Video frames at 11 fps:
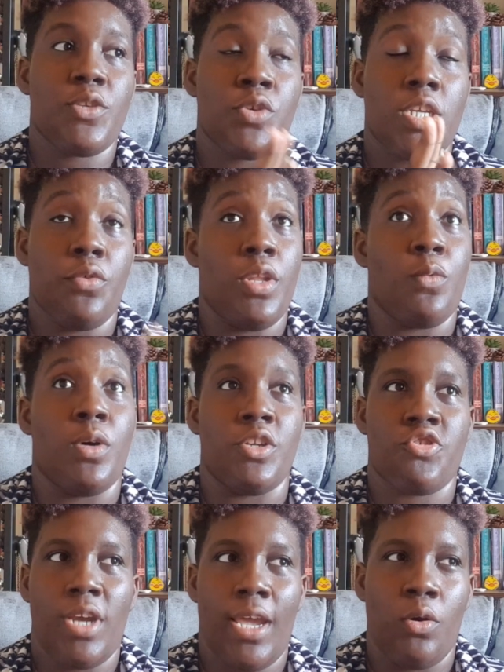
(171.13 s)
which I really want to
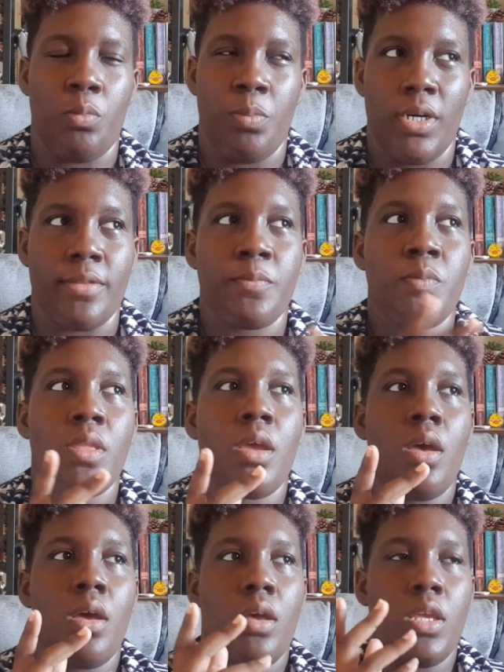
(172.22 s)
try out, but
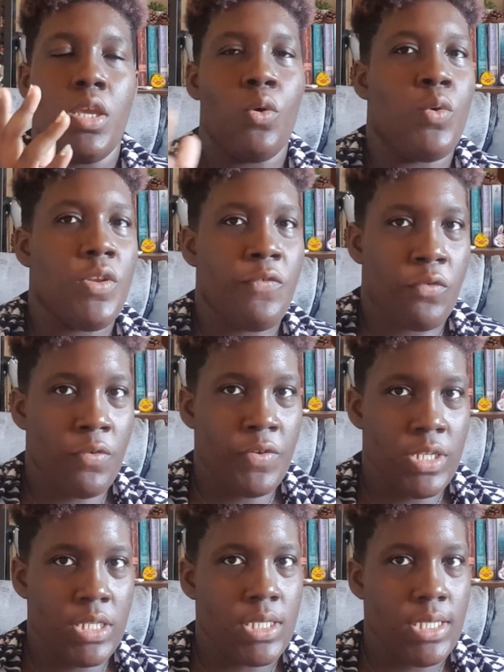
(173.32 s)
you're only free for
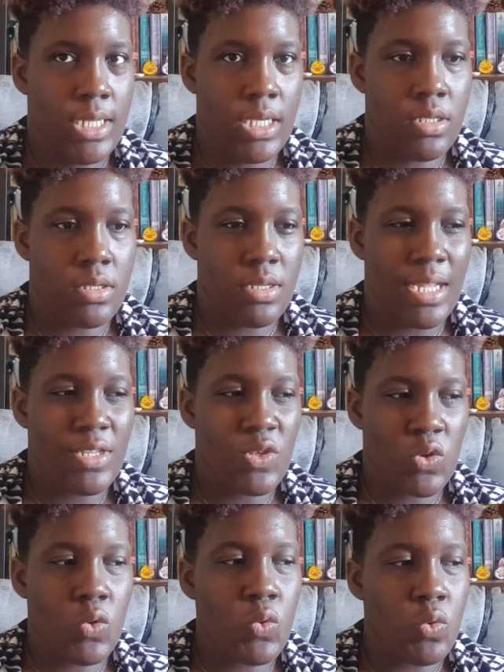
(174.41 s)
30 days. So that's
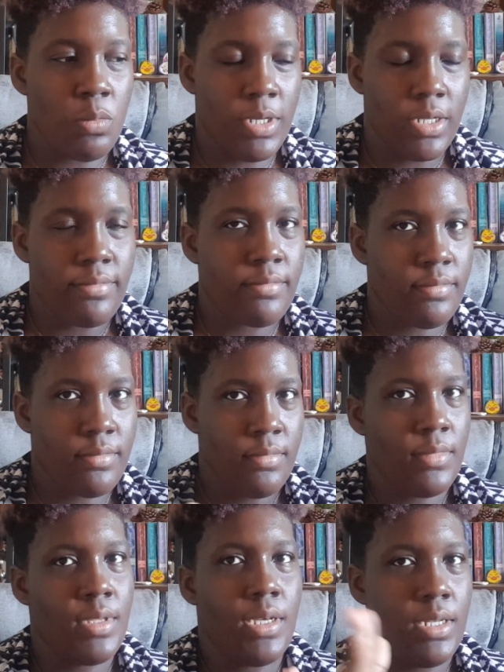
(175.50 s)
cool, but
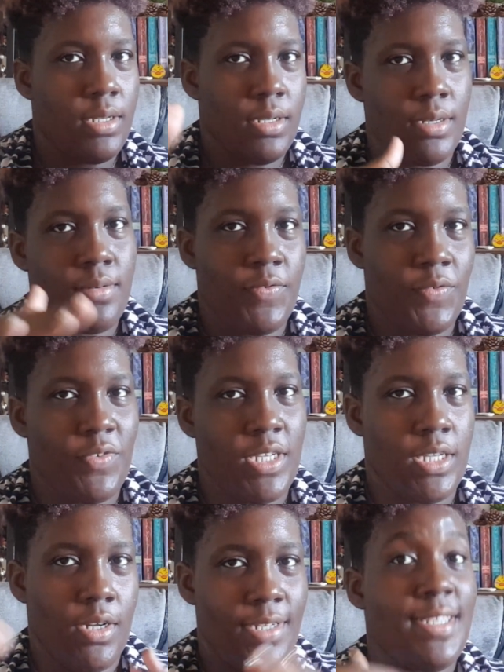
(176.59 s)
I need it for free
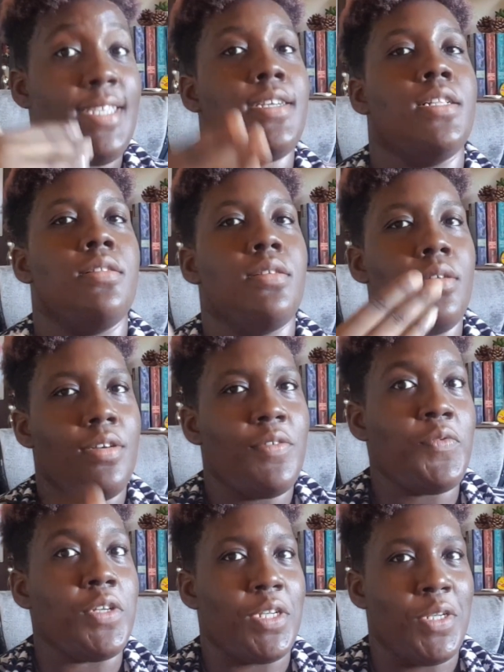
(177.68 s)
until
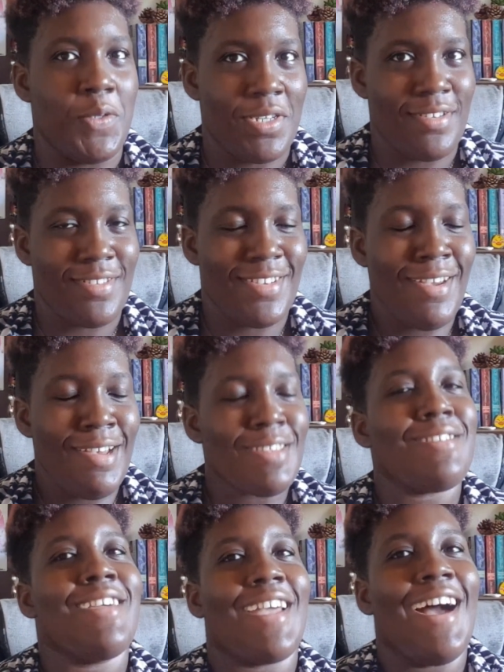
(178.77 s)
further notice.
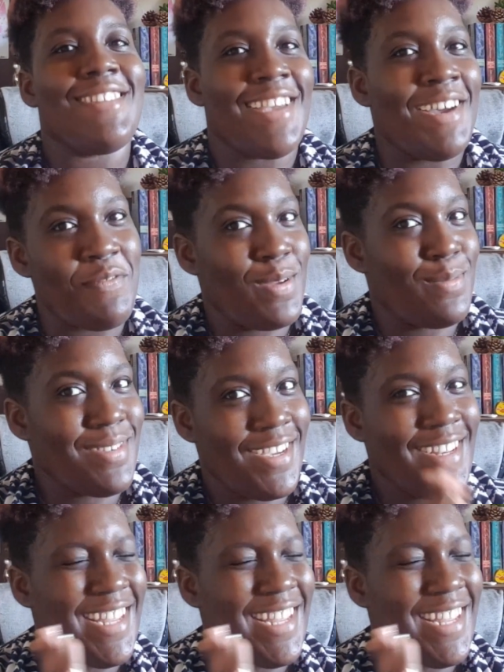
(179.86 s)
So guys, I have a website.